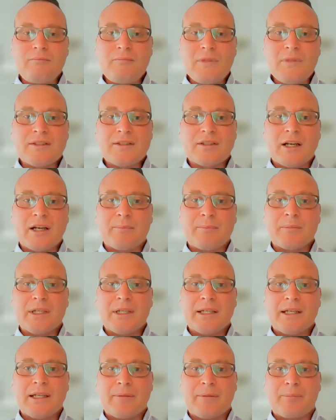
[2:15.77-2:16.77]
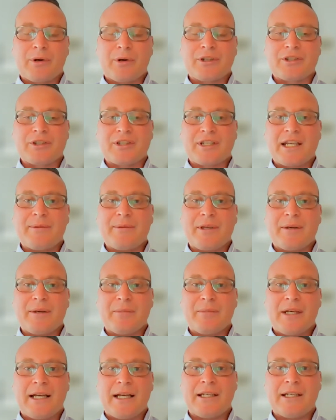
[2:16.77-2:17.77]
some
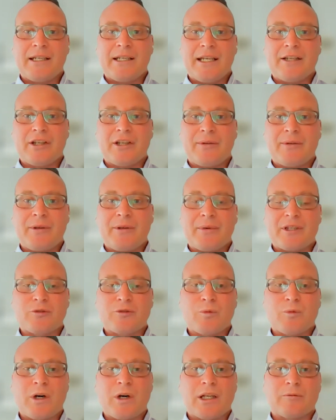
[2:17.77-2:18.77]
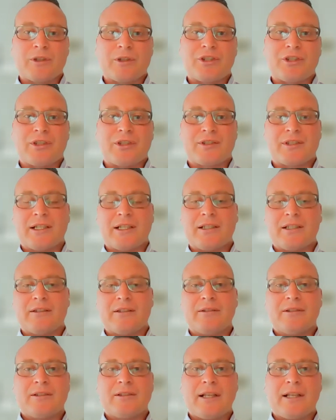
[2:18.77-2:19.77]
praseodymium and neodymium as well, which is
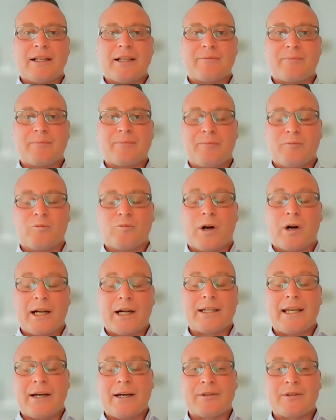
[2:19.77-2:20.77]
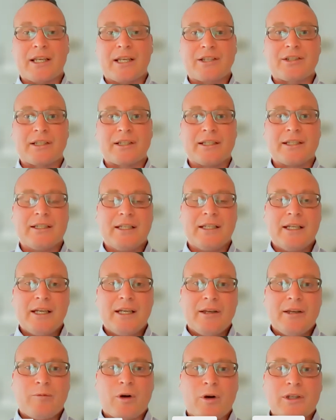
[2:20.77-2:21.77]
right now is actually
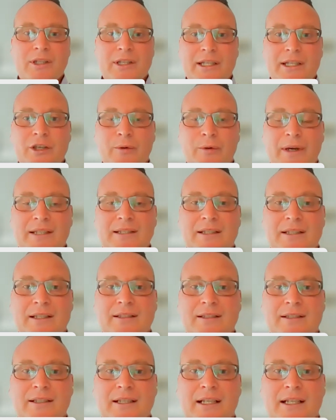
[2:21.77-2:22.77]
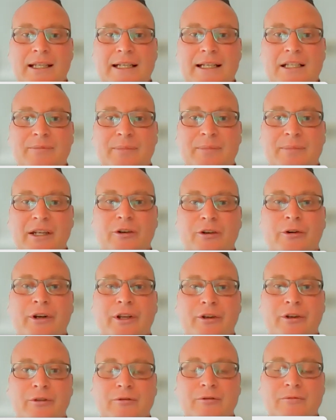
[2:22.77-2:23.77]
what the US has declared as being a
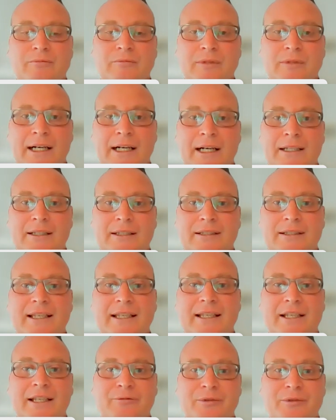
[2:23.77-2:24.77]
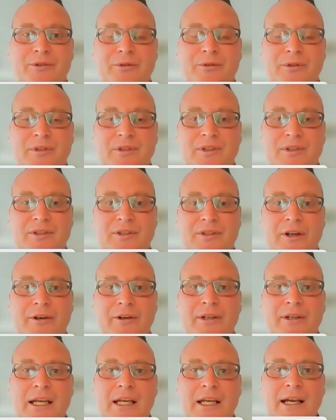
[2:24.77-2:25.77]
critical and scarce resource. So
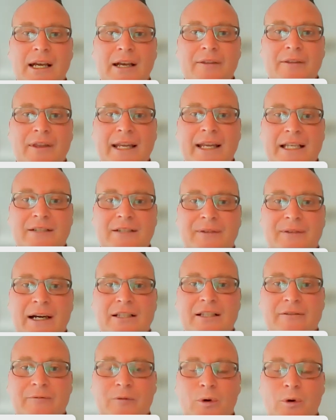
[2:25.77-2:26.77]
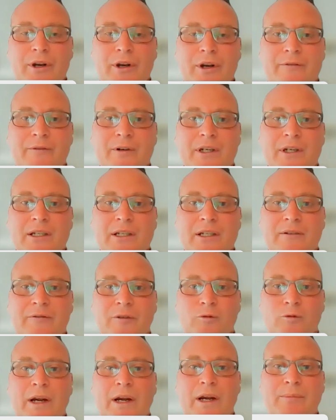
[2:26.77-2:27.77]
the next phase of work for
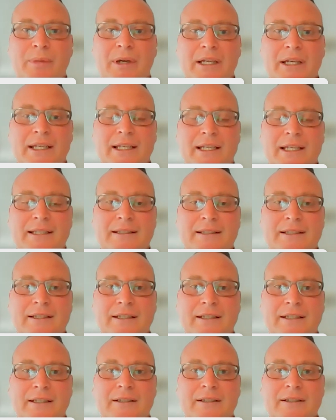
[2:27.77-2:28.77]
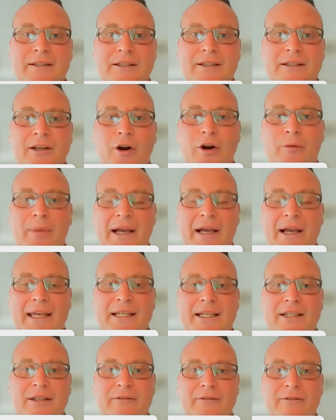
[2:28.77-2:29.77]
Red Peak is to go back
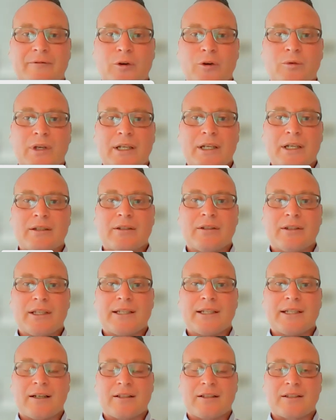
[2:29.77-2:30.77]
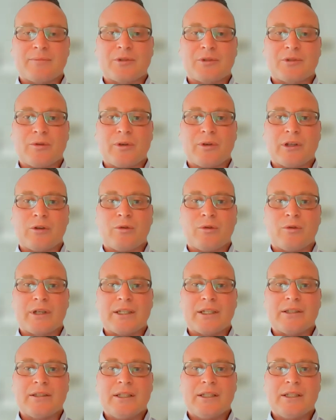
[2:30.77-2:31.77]
into the field and conduct some soil
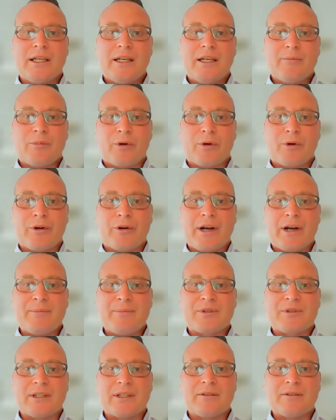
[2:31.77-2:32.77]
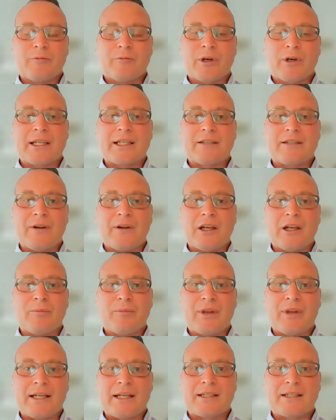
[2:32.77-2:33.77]
auger programs and really develop
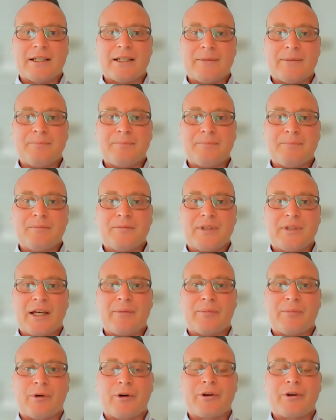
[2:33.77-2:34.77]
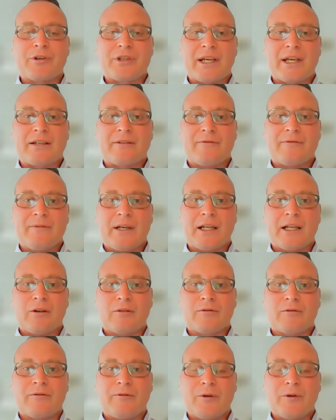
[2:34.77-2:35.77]
that project
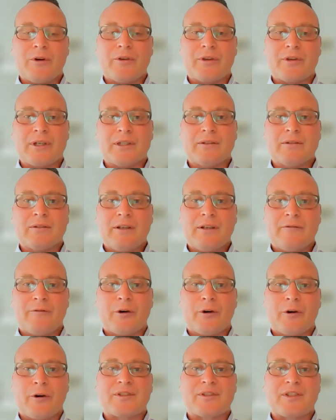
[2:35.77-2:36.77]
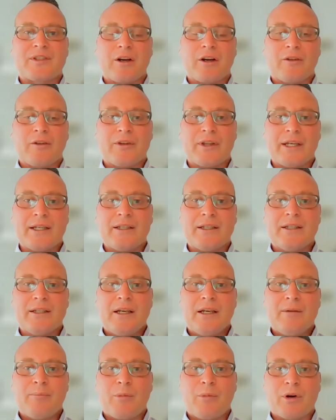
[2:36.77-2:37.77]
along further, focusing on the
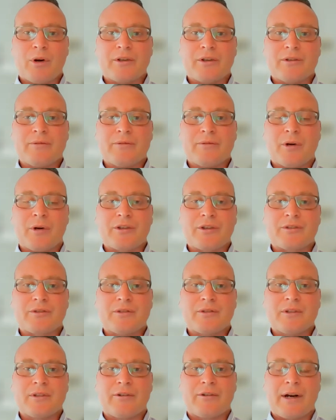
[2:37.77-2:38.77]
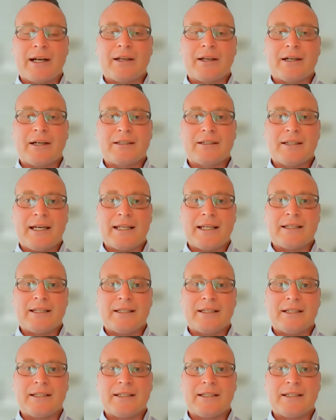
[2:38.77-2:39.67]
monogranite and